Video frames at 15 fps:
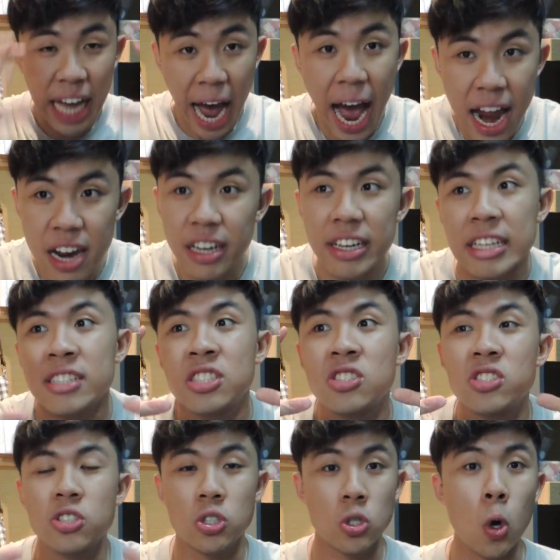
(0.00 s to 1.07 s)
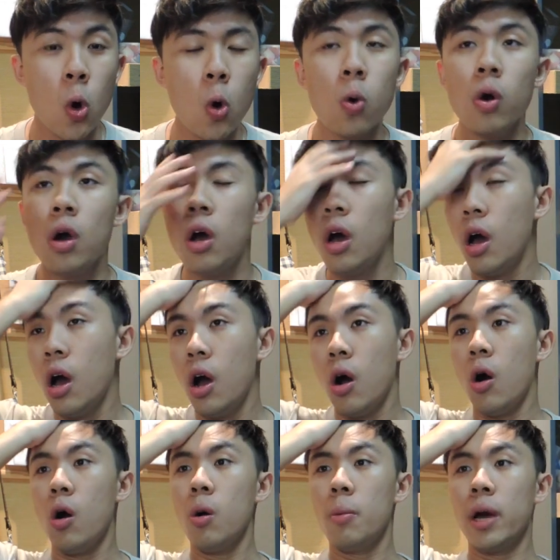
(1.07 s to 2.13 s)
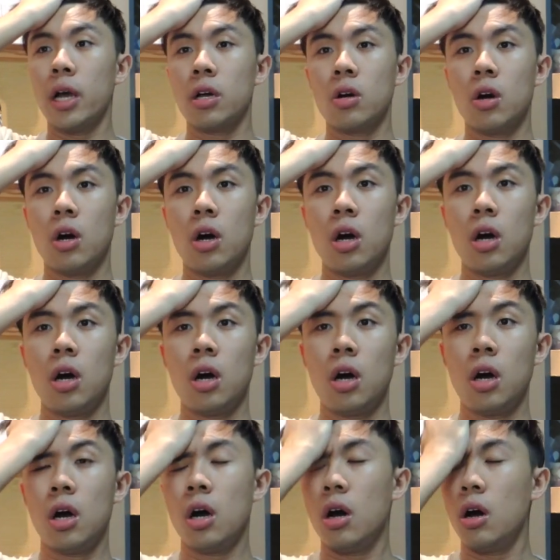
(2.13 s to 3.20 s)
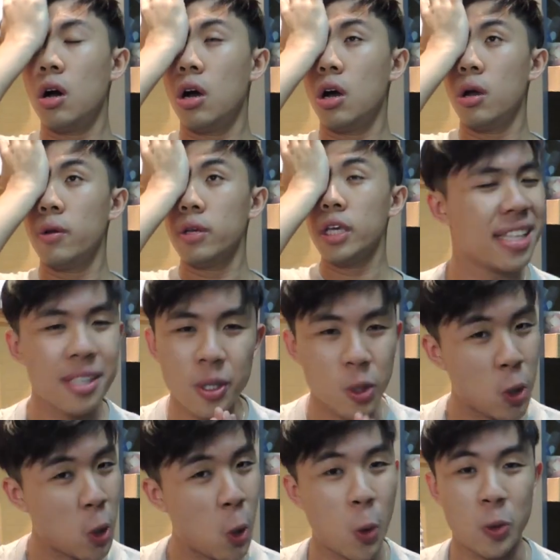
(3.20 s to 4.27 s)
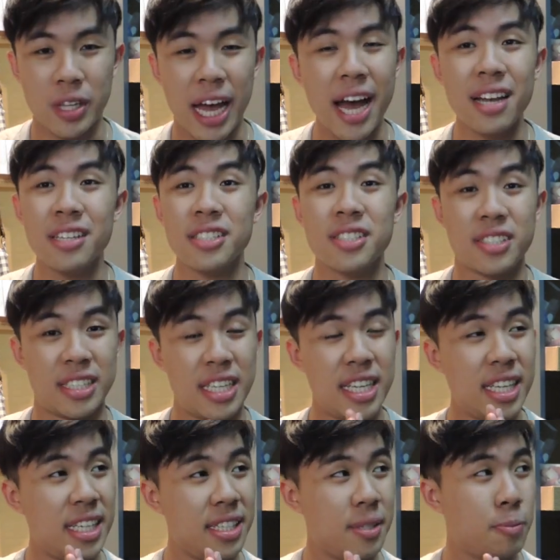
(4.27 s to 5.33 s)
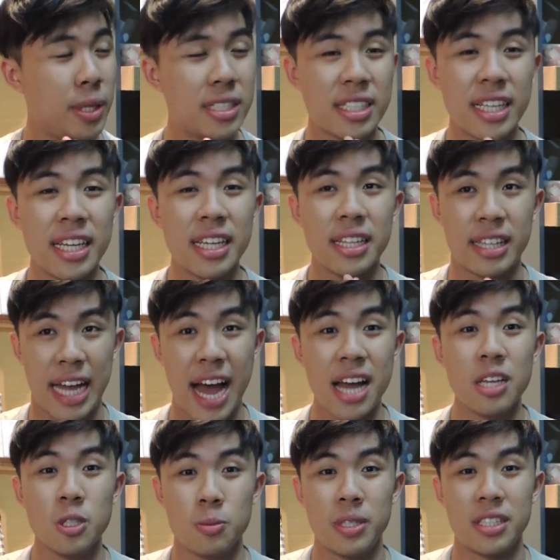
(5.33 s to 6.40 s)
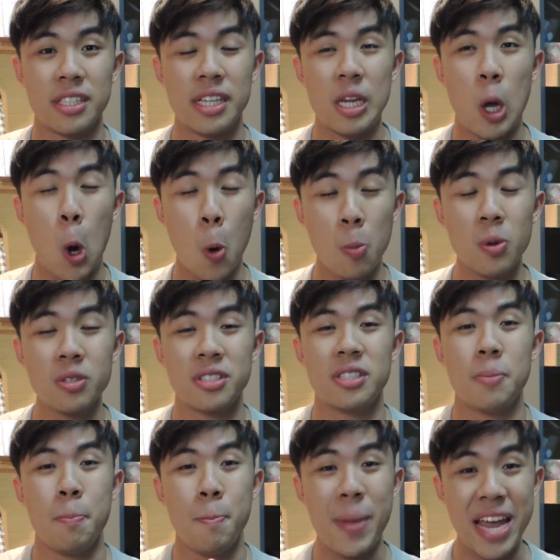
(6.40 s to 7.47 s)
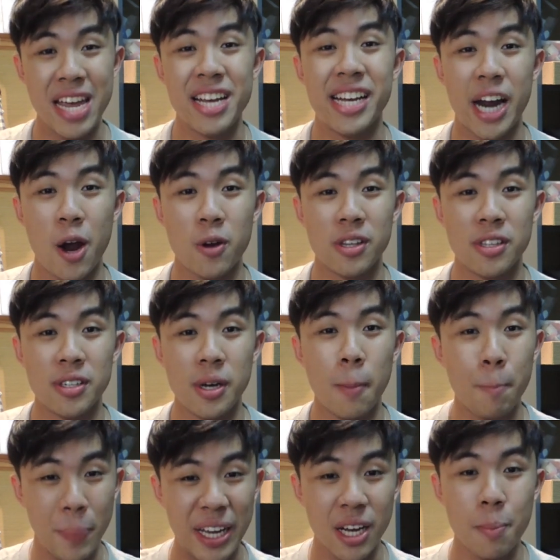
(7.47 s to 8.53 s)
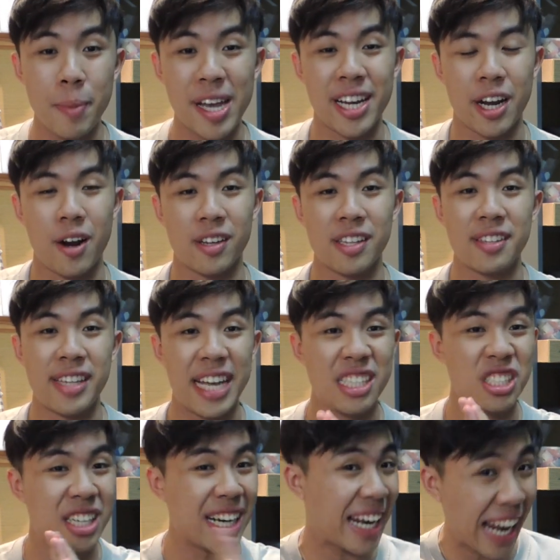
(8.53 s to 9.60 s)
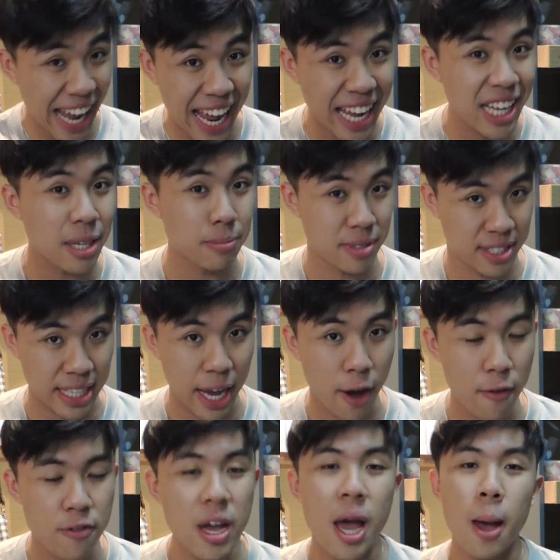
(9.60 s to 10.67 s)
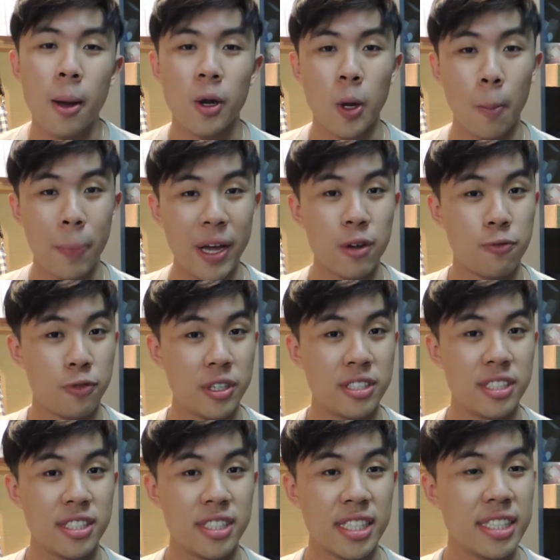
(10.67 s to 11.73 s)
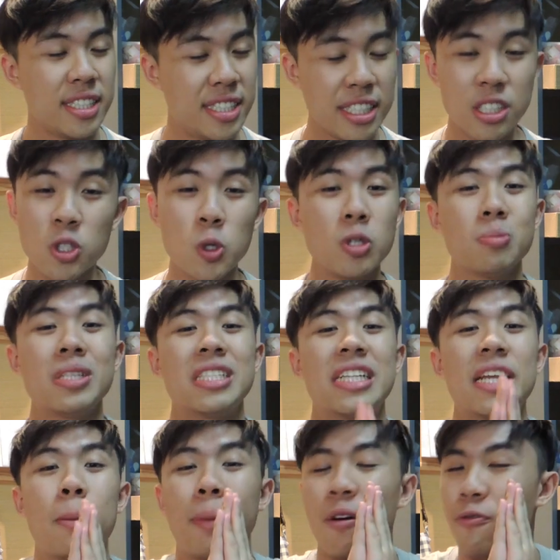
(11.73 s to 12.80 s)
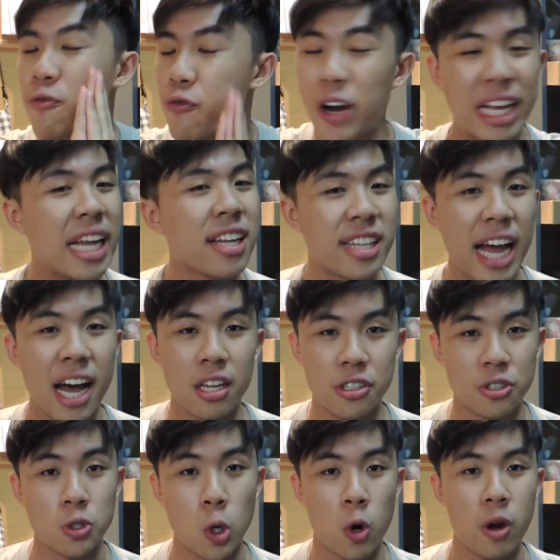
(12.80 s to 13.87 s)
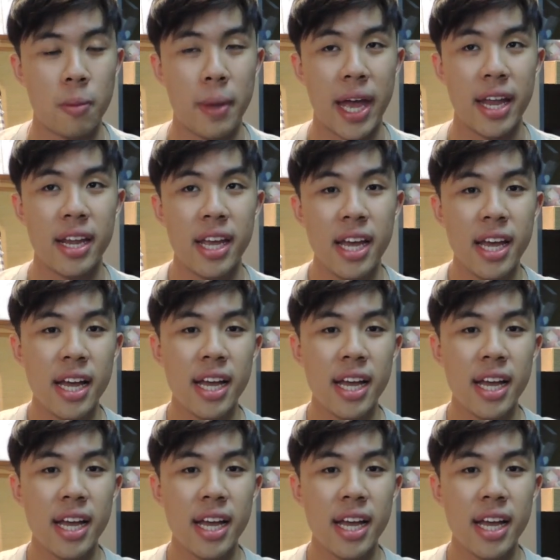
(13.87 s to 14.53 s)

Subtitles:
Tyler is so... oh my god. Yo, Tyler is basically almost the main character, a bigger main character than Clay himself compared to first season. Season 2 is basically about freaking Tyler's story, man.